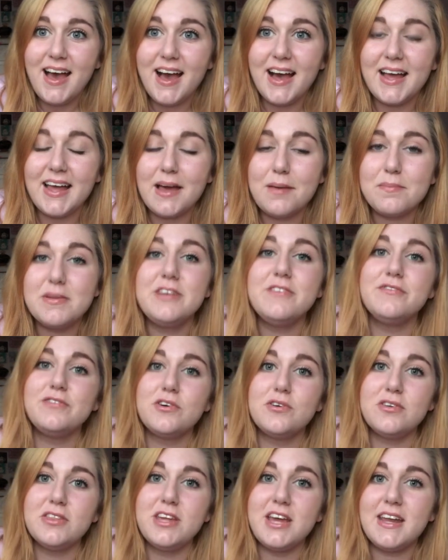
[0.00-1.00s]
I am in
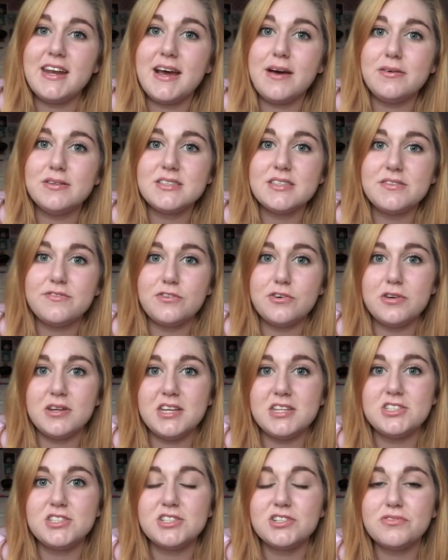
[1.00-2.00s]
4th year now, it's a
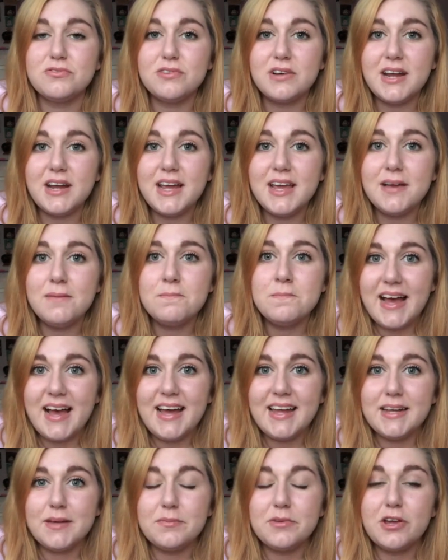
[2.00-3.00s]
4-year degree,
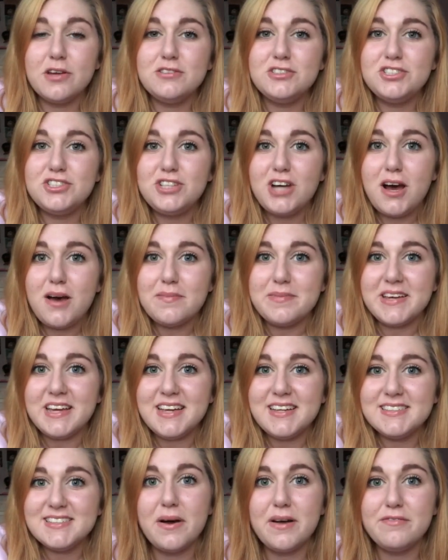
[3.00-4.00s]
and I'm going to
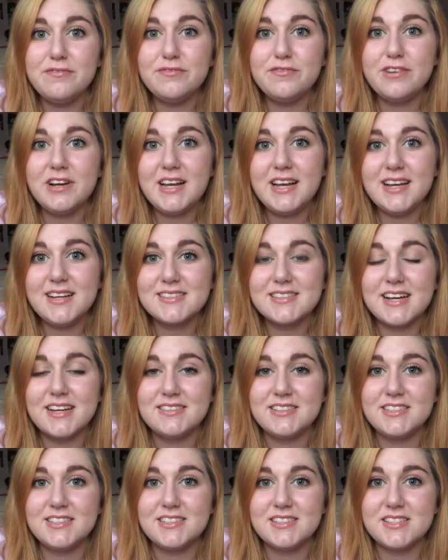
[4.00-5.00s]
Derby. So I'm really
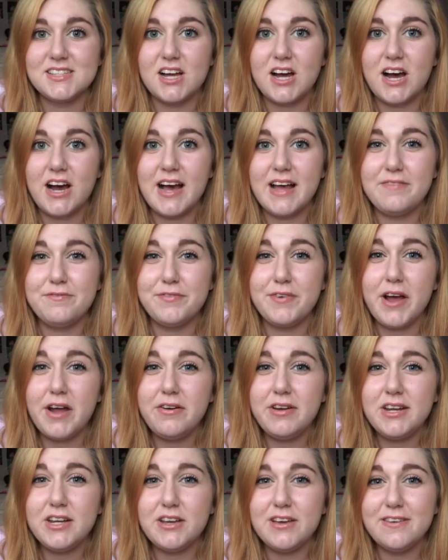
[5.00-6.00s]
excited to start. I'm
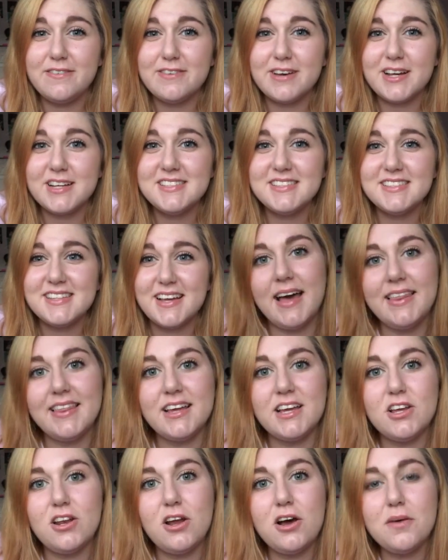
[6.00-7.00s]
very nervous. I
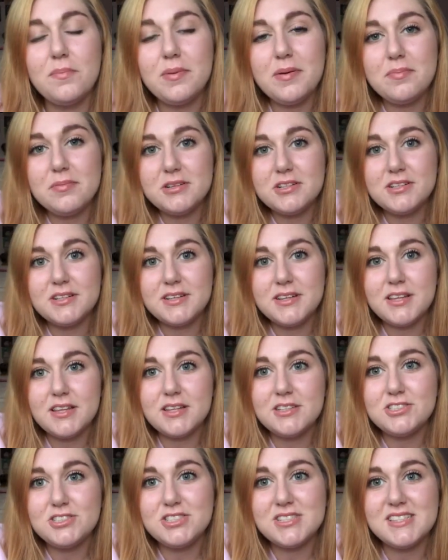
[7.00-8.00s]
think a lot of people
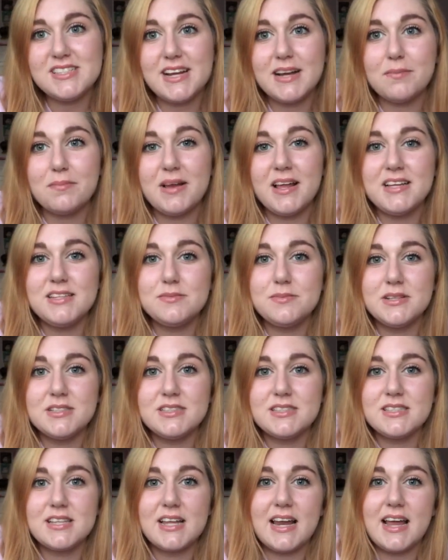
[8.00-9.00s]
just think
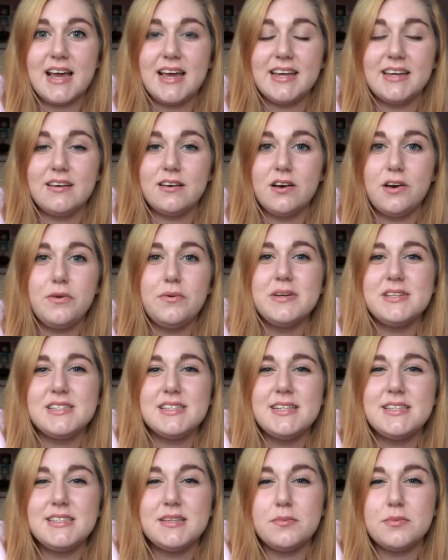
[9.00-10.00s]
placements are like, oh,
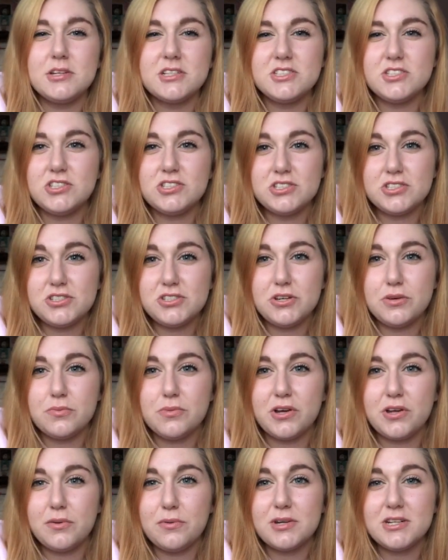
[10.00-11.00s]
it's easy because you're just doing
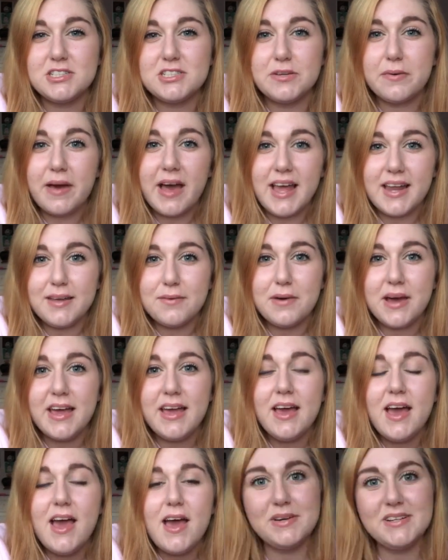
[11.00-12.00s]
what you want to do
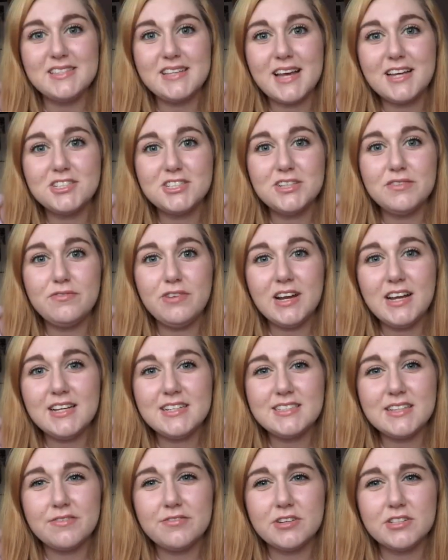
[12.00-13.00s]
anyway. But it's actually
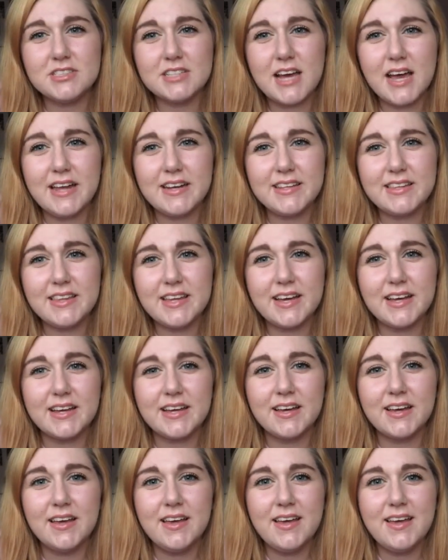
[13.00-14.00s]
really different to
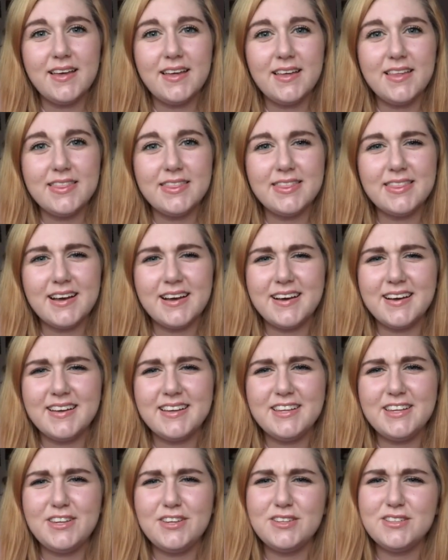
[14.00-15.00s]
anything that
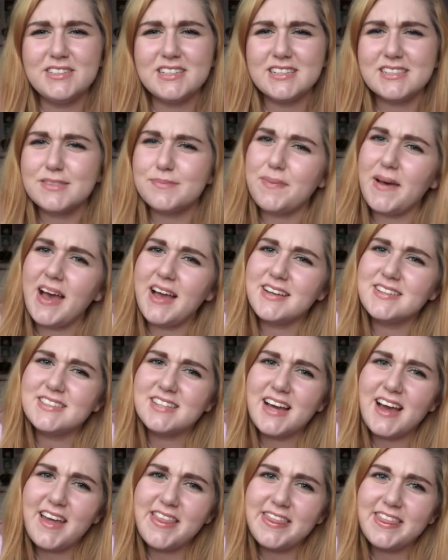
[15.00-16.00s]
you'd
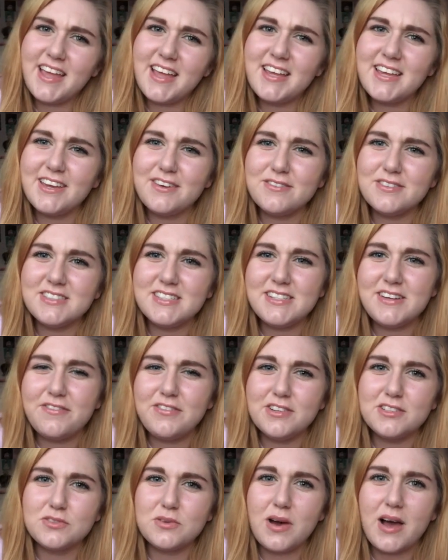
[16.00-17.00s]
expect. I think it was
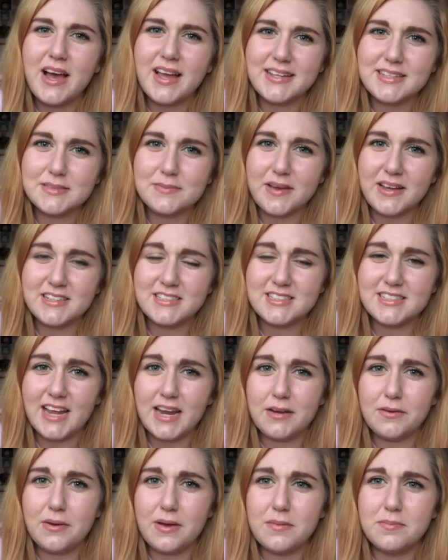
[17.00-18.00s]
different to what I expected
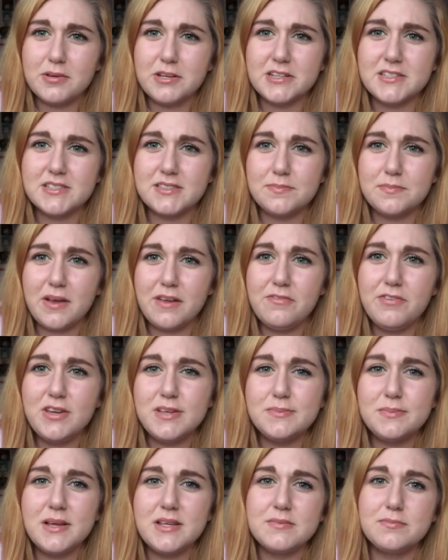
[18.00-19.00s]
anyway, because my
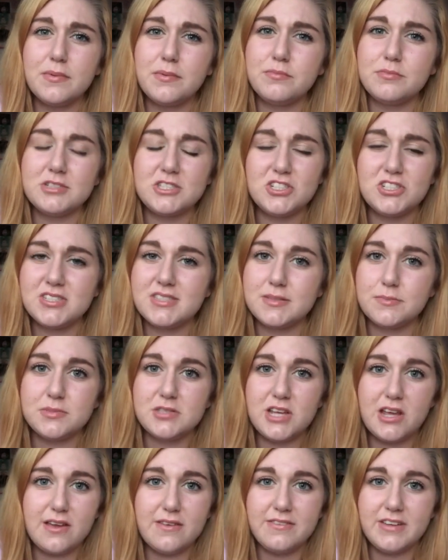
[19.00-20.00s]
first placement was just
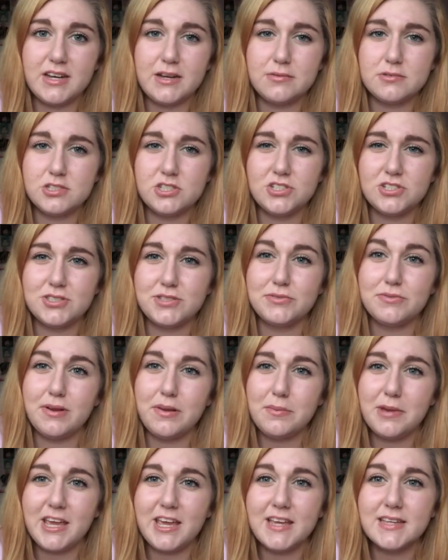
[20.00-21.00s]
observing. It was just
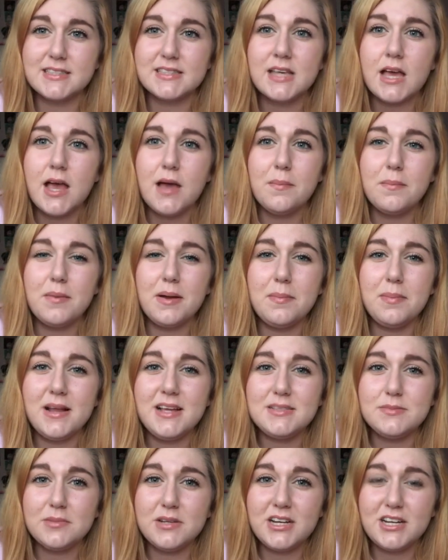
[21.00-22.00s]
3 weeks. My
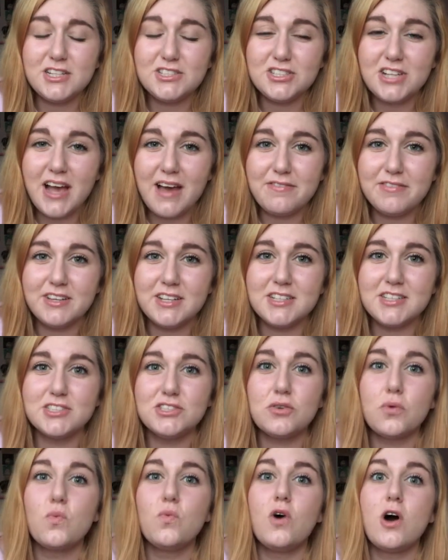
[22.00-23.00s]
placement in
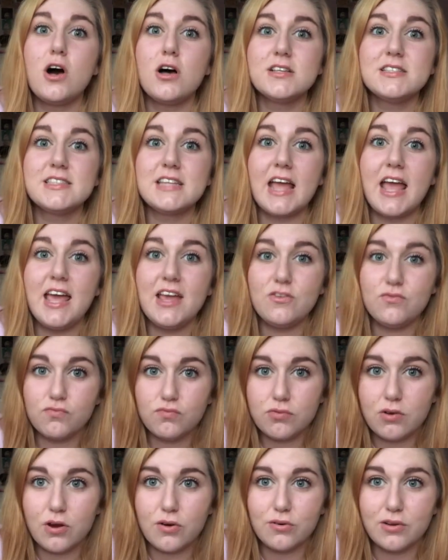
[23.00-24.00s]
Sheffield was a
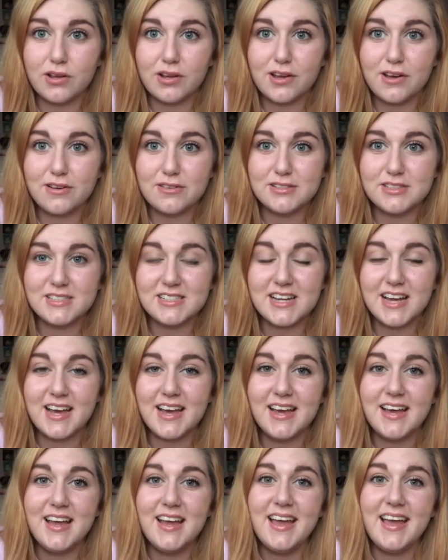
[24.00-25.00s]
roller
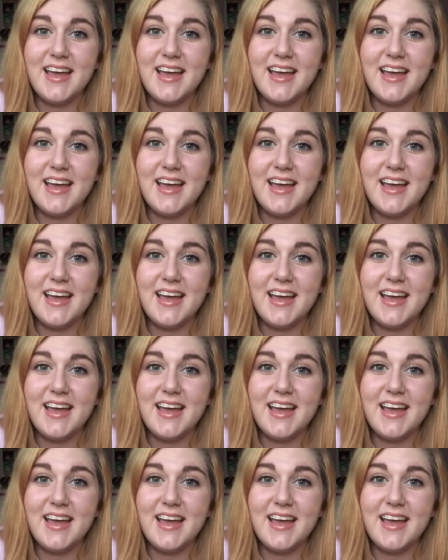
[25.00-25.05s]
coaster.